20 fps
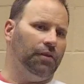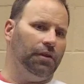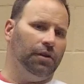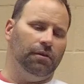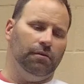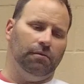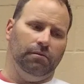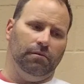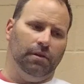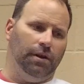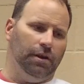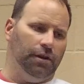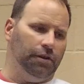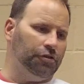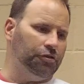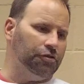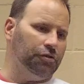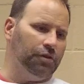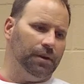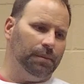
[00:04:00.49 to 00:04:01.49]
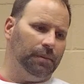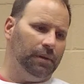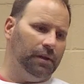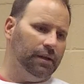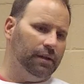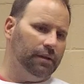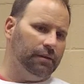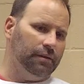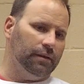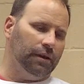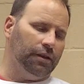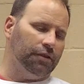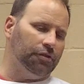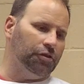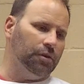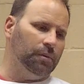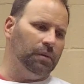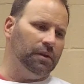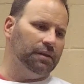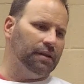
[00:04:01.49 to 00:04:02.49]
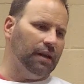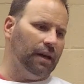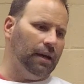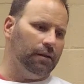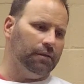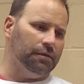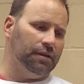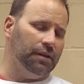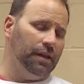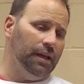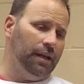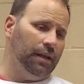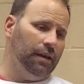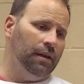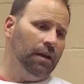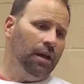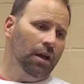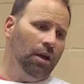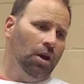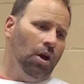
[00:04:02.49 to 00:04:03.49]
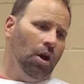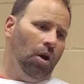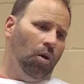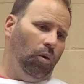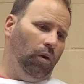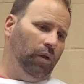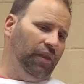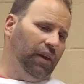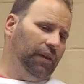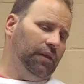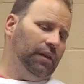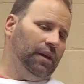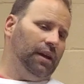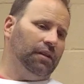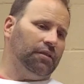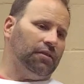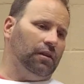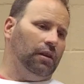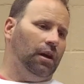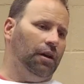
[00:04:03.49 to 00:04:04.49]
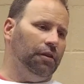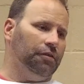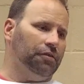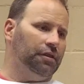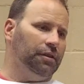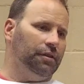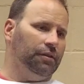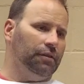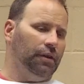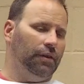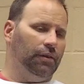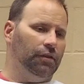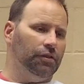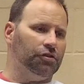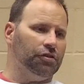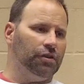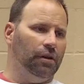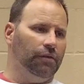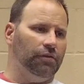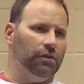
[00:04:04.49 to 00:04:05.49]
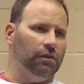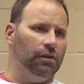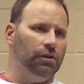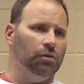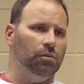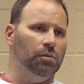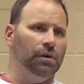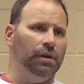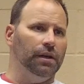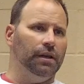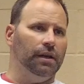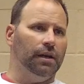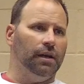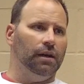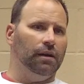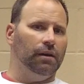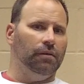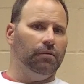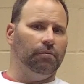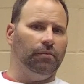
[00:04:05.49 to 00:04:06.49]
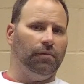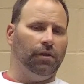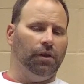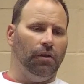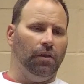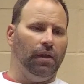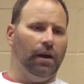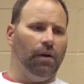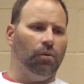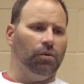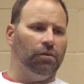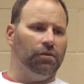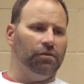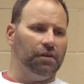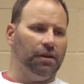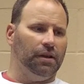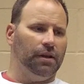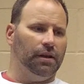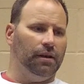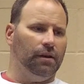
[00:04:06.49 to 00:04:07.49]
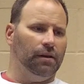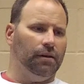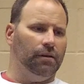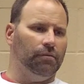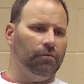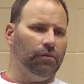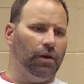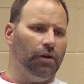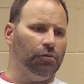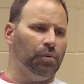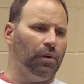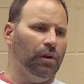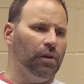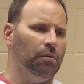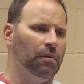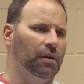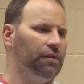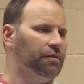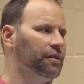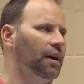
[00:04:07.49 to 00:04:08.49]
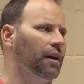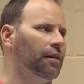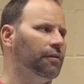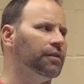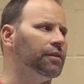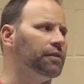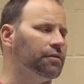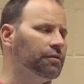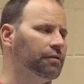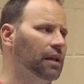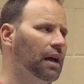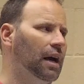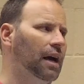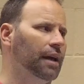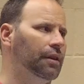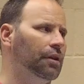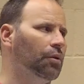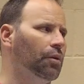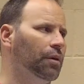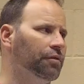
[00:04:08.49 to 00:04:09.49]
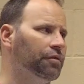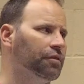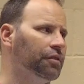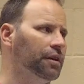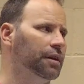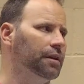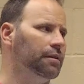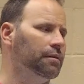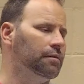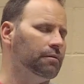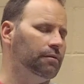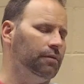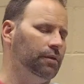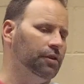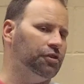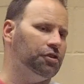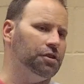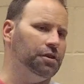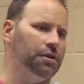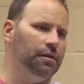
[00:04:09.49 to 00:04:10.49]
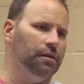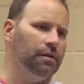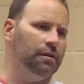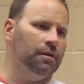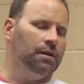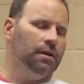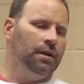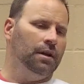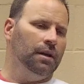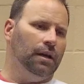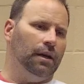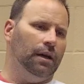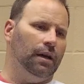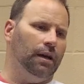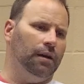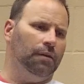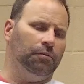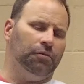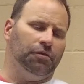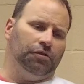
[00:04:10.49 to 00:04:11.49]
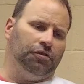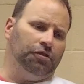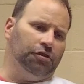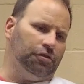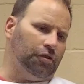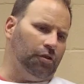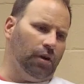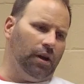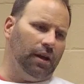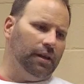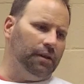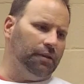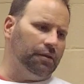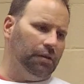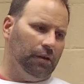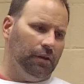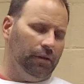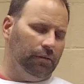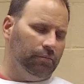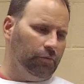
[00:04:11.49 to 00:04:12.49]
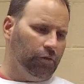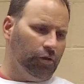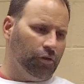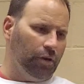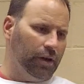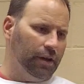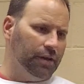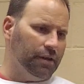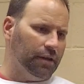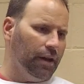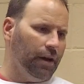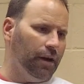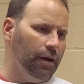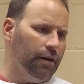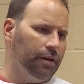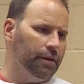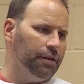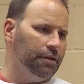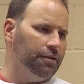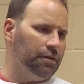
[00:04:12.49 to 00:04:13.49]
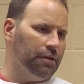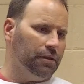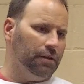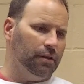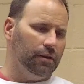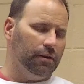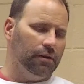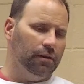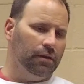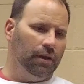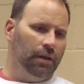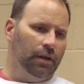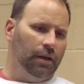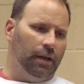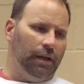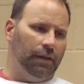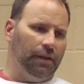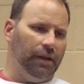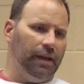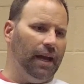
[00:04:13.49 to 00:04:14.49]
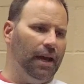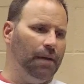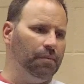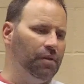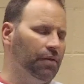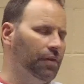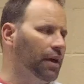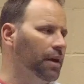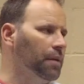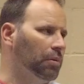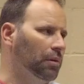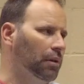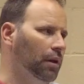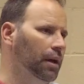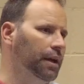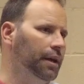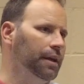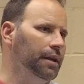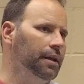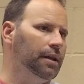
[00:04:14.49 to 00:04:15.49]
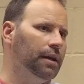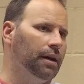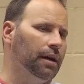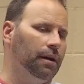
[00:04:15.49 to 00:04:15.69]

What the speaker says: They're extremely talented. And one thing that gets lost in the shelf a little bit, that was probably the best offensive line that we've seen this year. So just credit to Heritage in the game that they played.